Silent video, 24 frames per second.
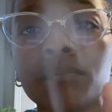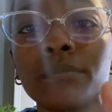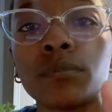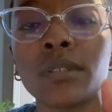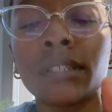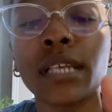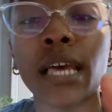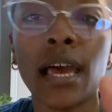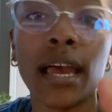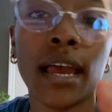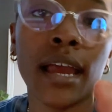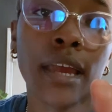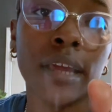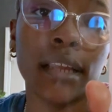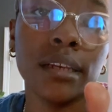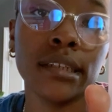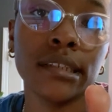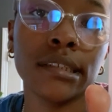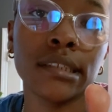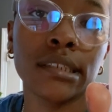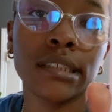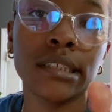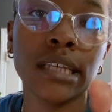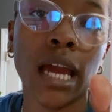
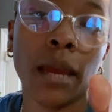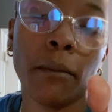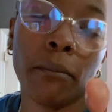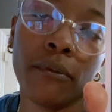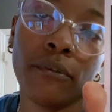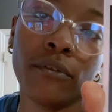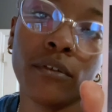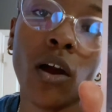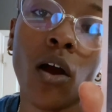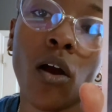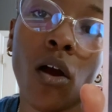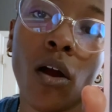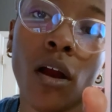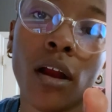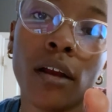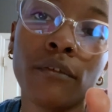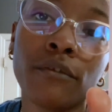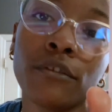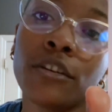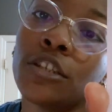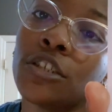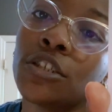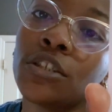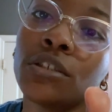sign type of card
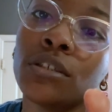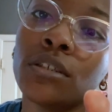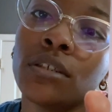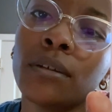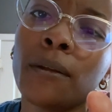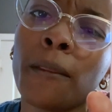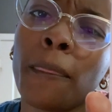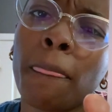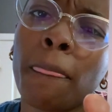for sure.